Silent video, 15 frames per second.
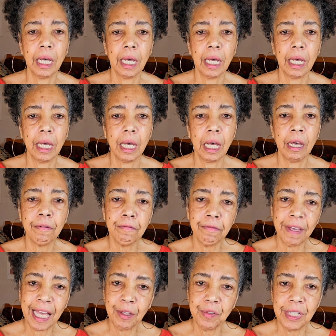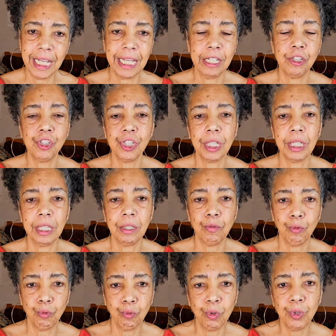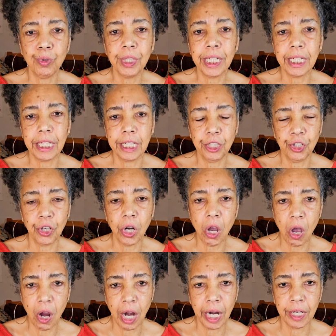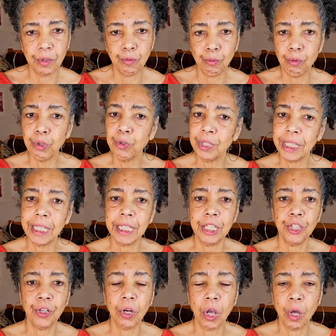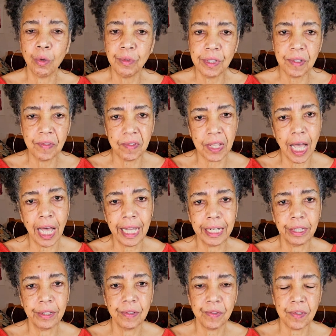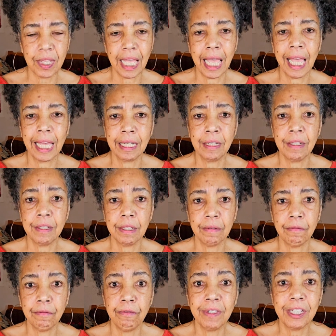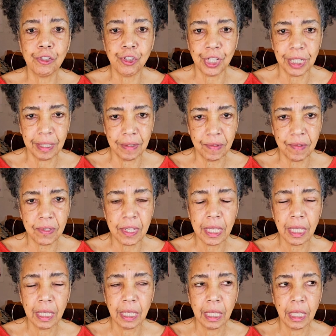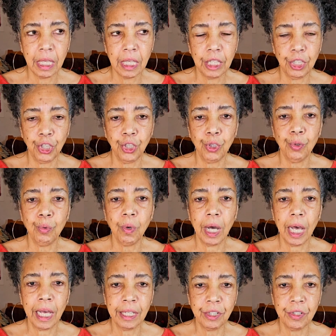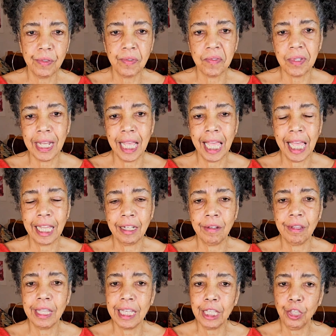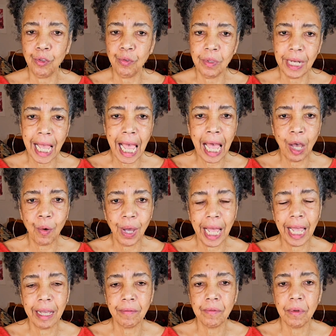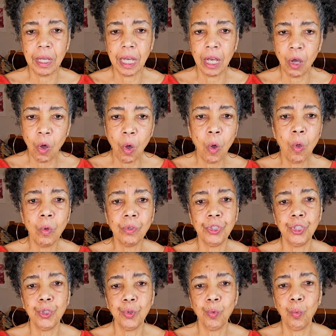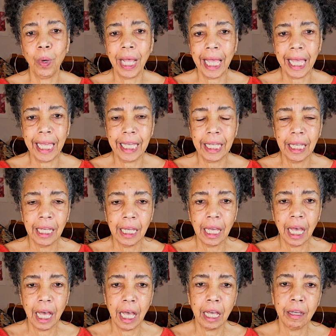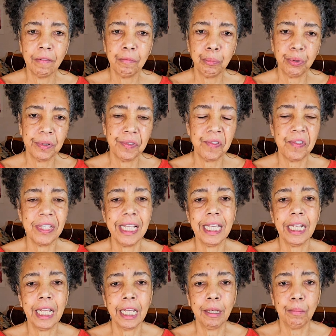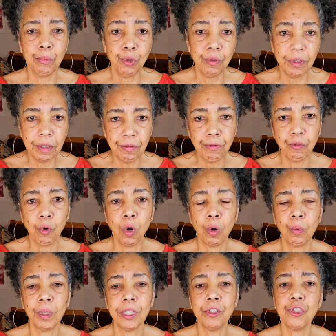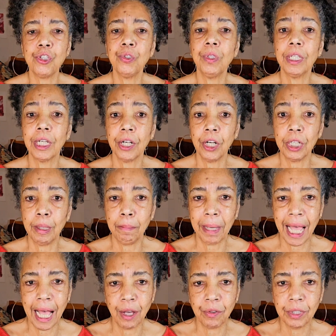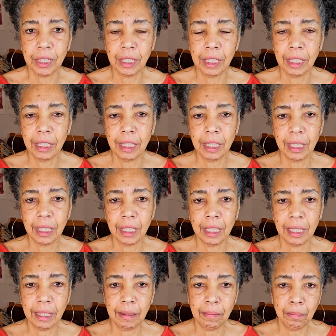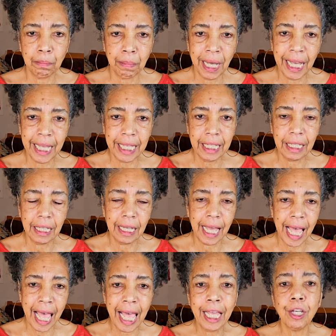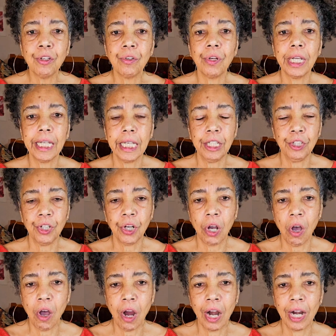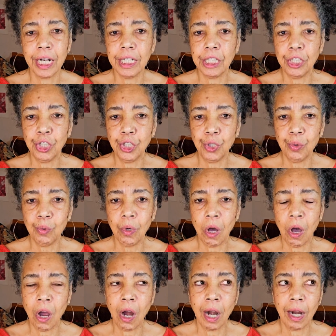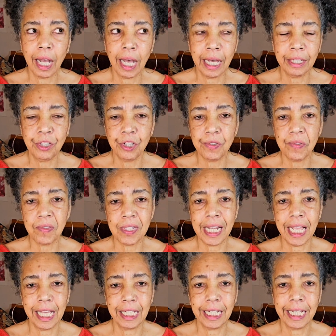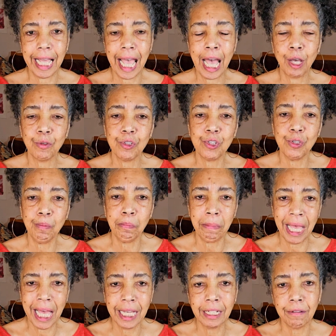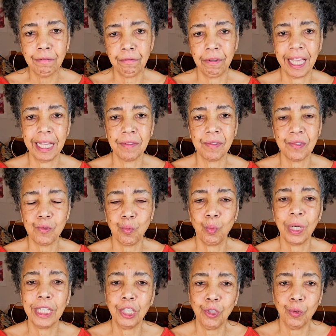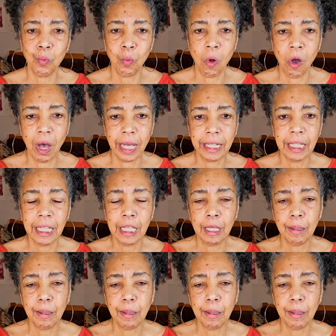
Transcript: a foundation rooted in your heart, rooted in your own desires and visions, you understand that you now have a whole new way of proceeding, moving forward to learn about. By anchoring in your heart, you are understanding how to manifest what you want,